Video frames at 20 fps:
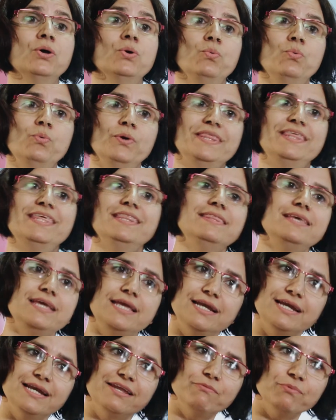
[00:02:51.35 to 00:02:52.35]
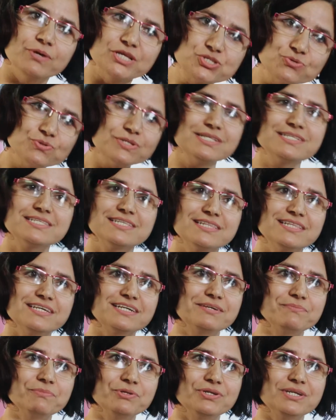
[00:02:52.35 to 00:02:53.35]
within the individuals in the
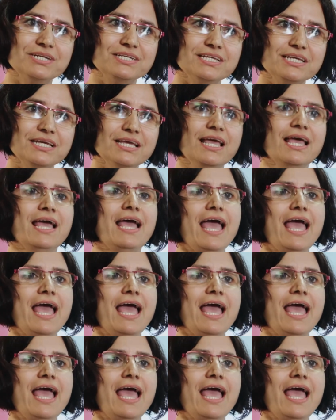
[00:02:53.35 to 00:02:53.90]
community,